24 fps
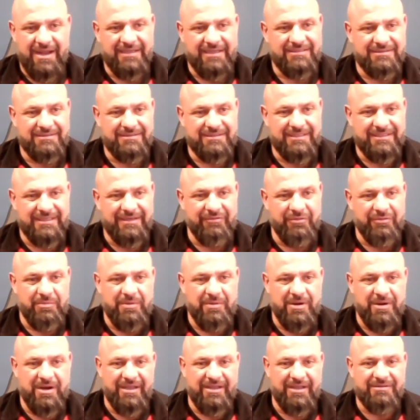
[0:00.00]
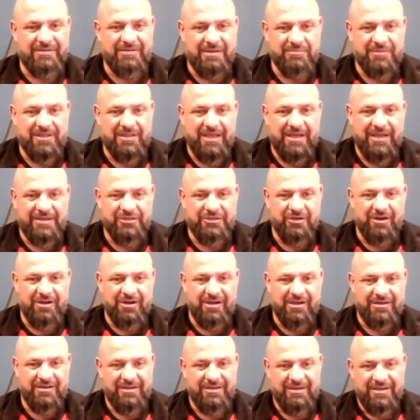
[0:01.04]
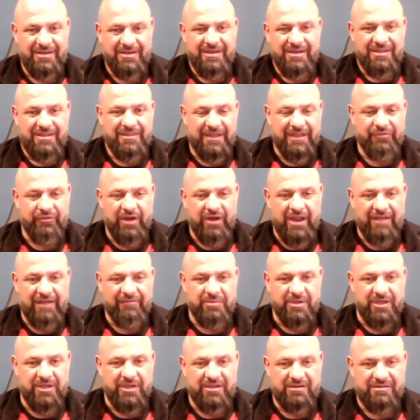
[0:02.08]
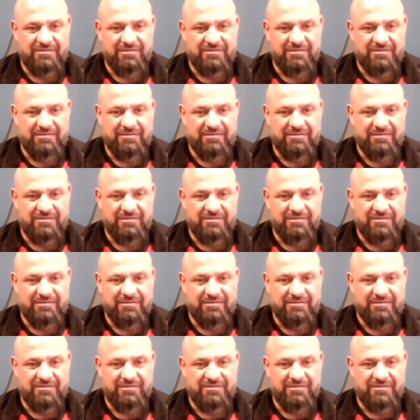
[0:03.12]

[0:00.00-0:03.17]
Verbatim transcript: nice to see everybody. I'm glad you're on. Thanks for having me.